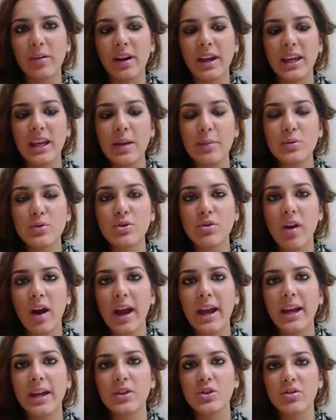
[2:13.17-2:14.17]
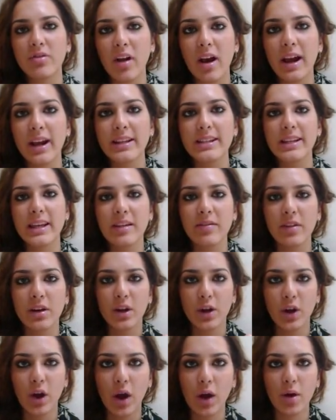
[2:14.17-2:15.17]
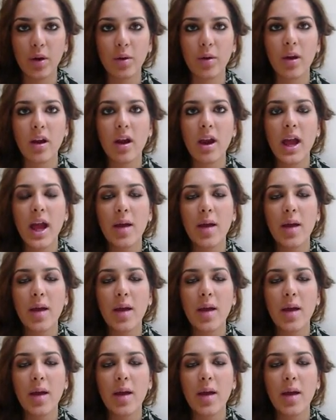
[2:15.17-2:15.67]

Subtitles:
and I keep trying and trying to give it a go,